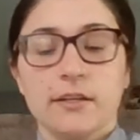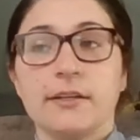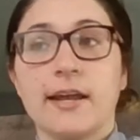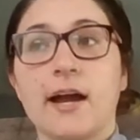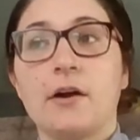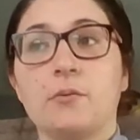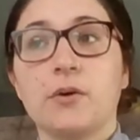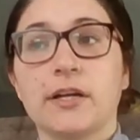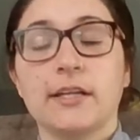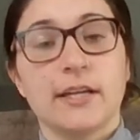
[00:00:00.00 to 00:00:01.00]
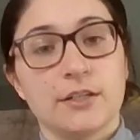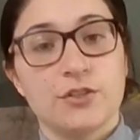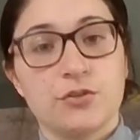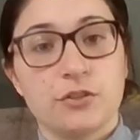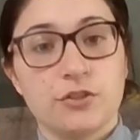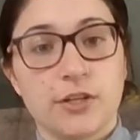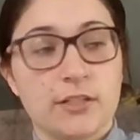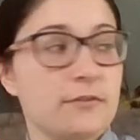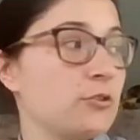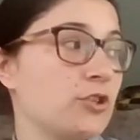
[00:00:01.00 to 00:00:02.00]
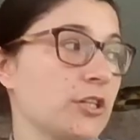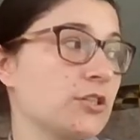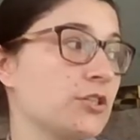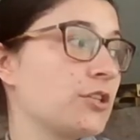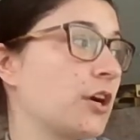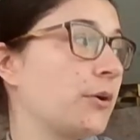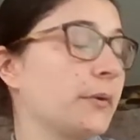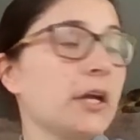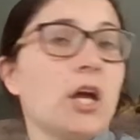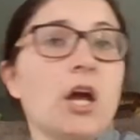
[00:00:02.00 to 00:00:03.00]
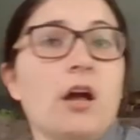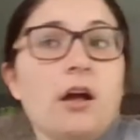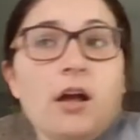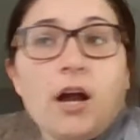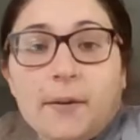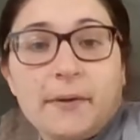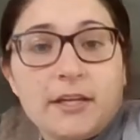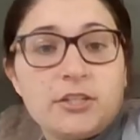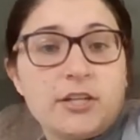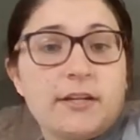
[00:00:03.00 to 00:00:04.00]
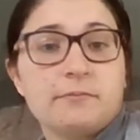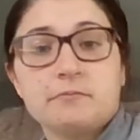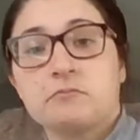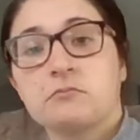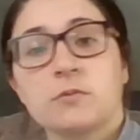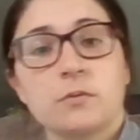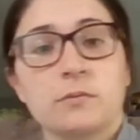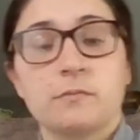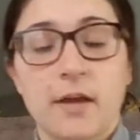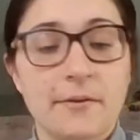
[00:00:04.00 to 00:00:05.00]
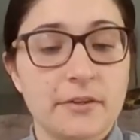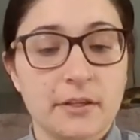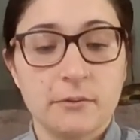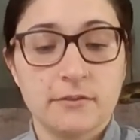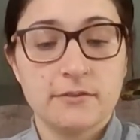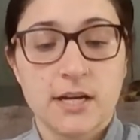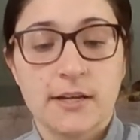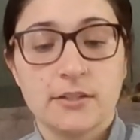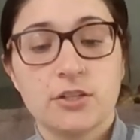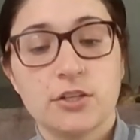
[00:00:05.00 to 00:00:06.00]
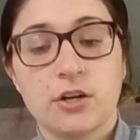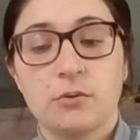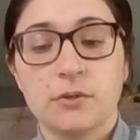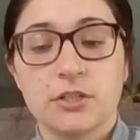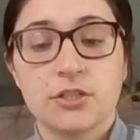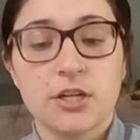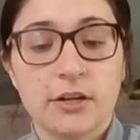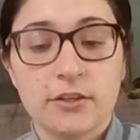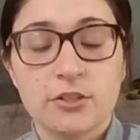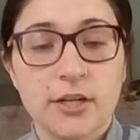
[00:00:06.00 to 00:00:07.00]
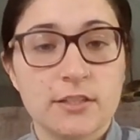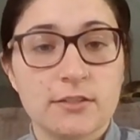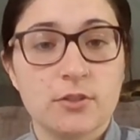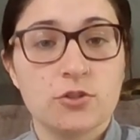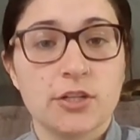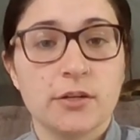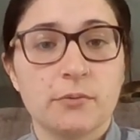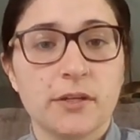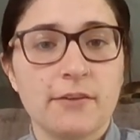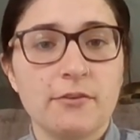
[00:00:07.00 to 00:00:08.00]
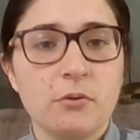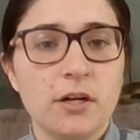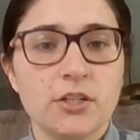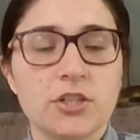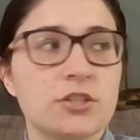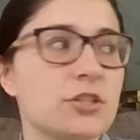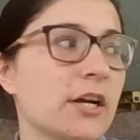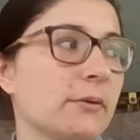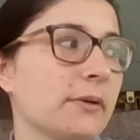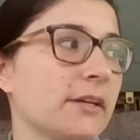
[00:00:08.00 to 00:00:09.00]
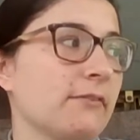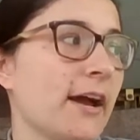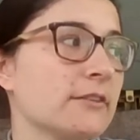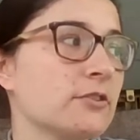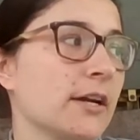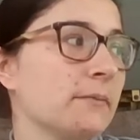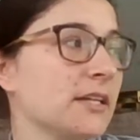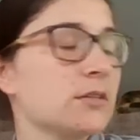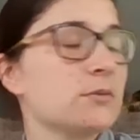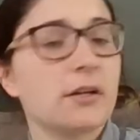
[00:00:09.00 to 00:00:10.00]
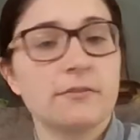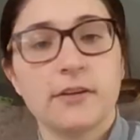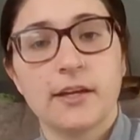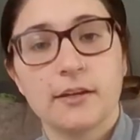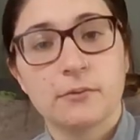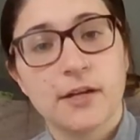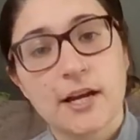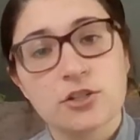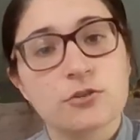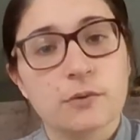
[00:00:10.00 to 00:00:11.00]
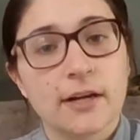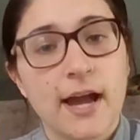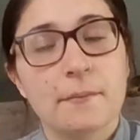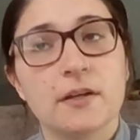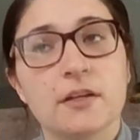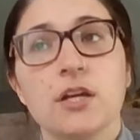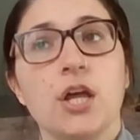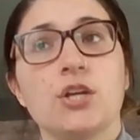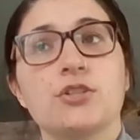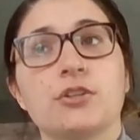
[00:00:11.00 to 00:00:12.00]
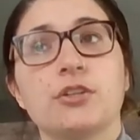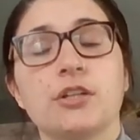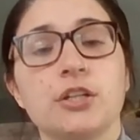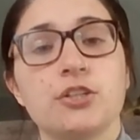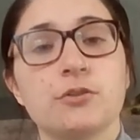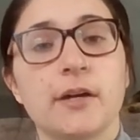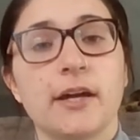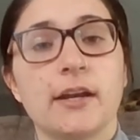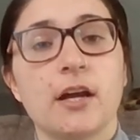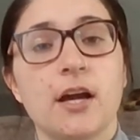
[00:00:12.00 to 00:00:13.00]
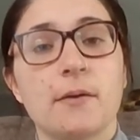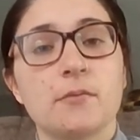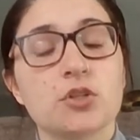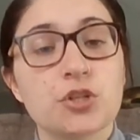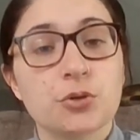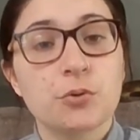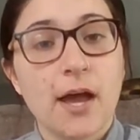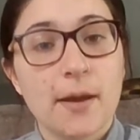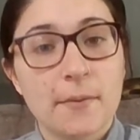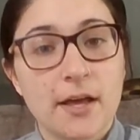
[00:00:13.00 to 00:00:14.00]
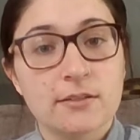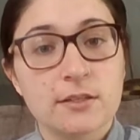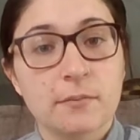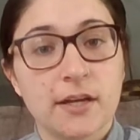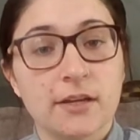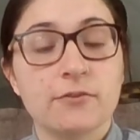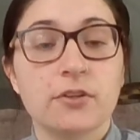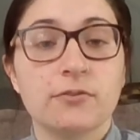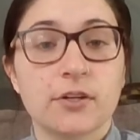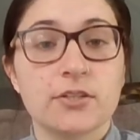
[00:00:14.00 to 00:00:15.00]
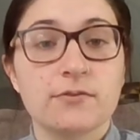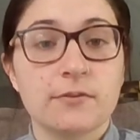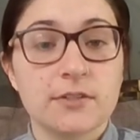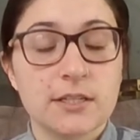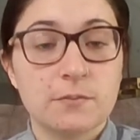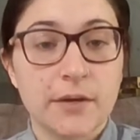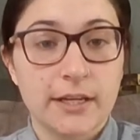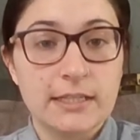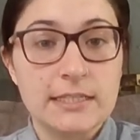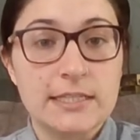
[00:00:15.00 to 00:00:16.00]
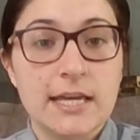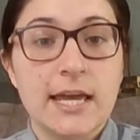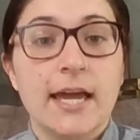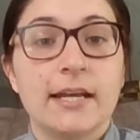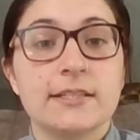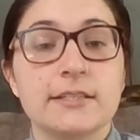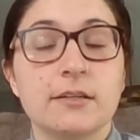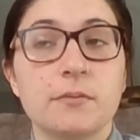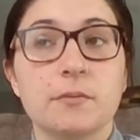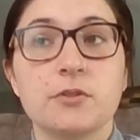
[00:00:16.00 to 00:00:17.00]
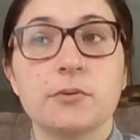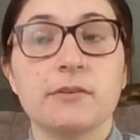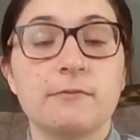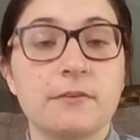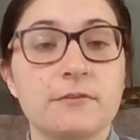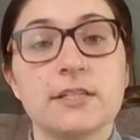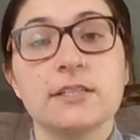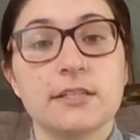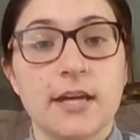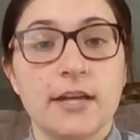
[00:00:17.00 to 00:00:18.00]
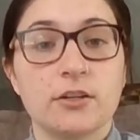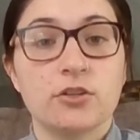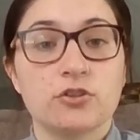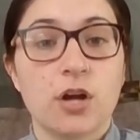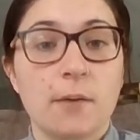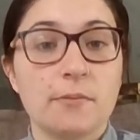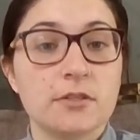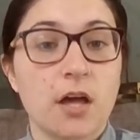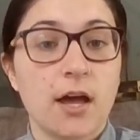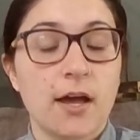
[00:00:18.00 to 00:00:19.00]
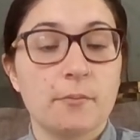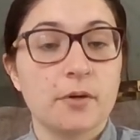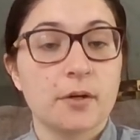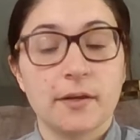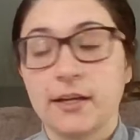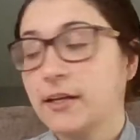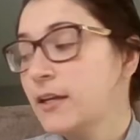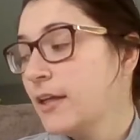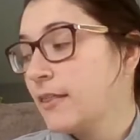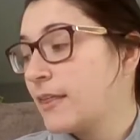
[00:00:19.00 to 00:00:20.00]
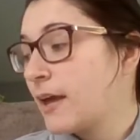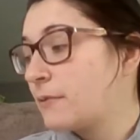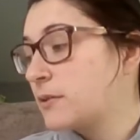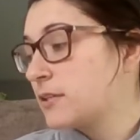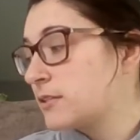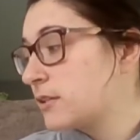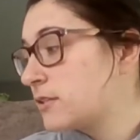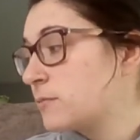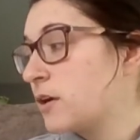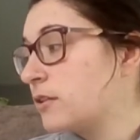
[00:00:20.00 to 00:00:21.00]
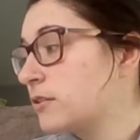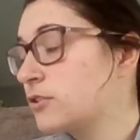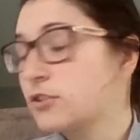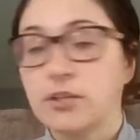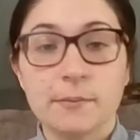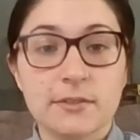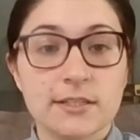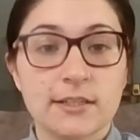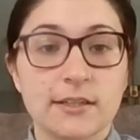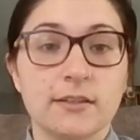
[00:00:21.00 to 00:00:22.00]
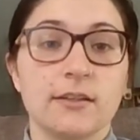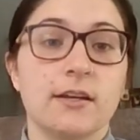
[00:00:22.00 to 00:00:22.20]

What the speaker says: Now we're going to get into the transfusion. So our patient, everything we've done, so we just started the transfusion. We never want to just start it wicked fast, right? Because what if a reaction were to happen? So you're going to do it 2 mLs a minute for the first 15 minutes, and it's going to be between 15 to 10 drops per minute. That was a small little discrepancy.